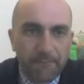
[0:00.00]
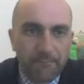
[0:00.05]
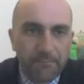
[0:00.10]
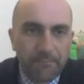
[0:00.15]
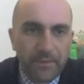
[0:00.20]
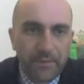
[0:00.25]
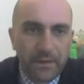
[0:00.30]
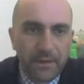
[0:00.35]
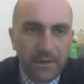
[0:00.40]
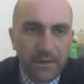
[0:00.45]

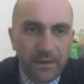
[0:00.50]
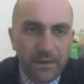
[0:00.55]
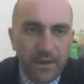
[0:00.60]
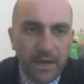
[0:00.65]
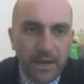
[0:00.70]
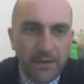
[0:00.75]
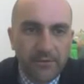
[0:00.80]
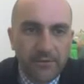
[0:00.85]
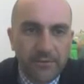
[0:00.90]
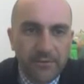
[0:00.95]

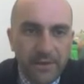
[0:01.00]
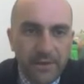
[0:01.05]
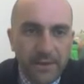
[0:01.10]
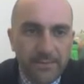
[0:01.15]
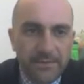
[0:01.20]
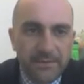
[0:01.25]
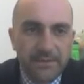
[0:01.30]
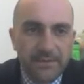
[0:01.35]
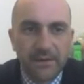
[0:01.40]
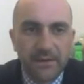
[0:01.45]
100
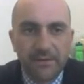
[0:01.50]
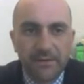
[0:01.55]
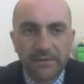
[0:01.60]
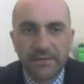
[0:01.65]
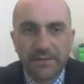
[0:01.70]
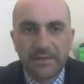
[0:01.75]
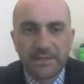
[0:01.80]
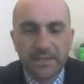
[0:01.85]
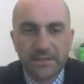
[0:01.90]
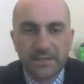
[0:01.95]
flips,
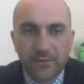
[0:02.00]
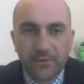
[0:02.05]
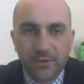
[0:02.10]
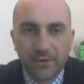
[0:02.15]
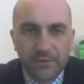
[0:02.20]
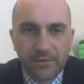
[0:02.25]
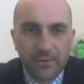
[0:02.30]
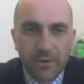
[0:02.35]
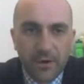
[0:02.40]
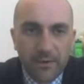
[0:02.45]

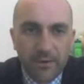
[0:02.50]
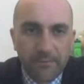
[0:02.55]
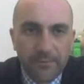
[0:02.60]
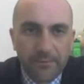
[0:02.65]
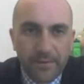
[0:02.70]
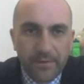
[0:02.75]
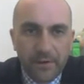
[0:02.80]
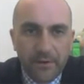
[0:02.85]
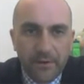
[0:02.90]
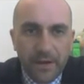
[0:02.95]
5644.
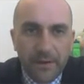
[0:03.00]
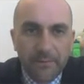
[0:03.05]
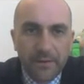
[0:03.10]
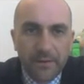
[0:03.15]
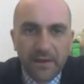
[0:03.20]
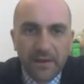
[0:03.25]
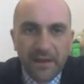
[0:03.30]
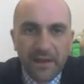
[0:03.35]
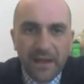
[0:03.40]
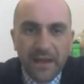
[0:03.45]
Okay,
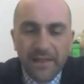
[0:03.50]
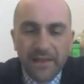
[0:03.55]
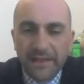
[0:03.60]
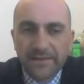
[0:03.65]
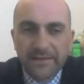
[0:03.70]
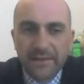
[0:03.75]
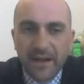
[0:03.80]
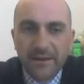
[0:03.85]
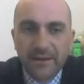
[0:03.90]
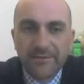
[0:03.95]

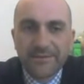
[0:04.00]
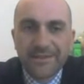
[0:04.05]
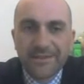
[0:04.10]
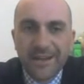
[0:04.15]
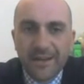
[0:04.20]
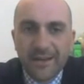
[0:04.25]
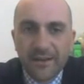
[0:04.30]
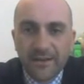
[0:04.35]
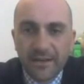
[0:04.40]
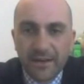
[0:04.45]
that's 100's
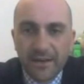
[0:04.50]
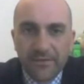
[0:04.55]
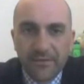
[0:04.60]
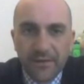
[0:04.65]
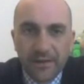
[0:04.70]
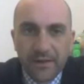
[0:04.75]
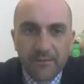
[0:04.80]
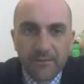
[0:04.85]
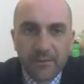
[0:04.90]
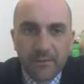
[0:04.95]
not good enough.
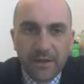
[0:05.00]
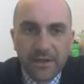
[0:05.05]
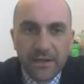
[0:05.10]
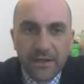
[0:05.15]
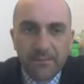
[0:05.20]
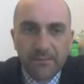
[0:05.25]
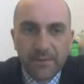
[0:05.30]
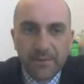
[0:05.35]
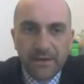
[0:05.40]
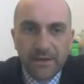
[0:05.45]
We
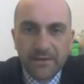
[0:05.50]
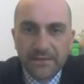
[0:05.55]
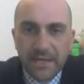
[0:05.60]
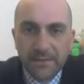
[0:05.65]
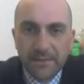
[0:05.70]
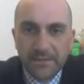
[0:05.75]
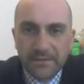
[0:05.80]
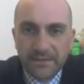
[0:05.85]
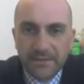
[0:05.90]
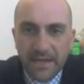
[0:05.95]
need a bigger
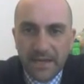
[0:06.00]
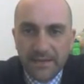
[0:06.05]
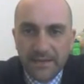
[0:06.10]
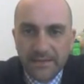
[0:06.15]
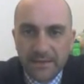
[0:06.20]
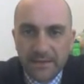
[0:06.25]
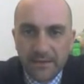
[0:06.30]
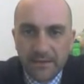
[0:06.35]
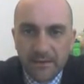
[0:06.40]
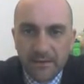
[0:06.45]
sample
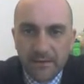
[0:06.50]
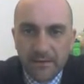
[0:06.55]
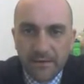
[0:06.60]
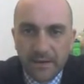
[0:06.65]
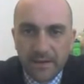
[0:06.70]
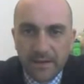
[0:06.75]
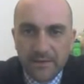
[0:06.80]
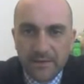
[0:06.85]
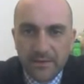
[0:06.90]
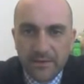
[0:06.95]
size.
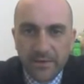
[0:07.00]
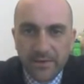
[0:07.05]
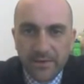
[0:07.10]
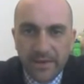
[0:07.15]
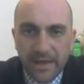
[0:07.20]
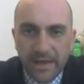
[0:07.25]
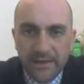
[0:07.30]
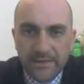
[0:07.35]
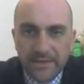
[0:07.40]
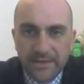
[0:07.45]
Okay, let's go
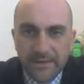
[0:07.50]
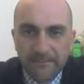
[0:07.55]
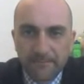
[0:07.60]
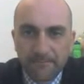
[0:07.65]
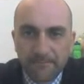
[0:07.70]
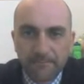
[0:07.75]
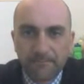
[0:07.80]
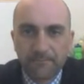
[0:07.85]
1,000.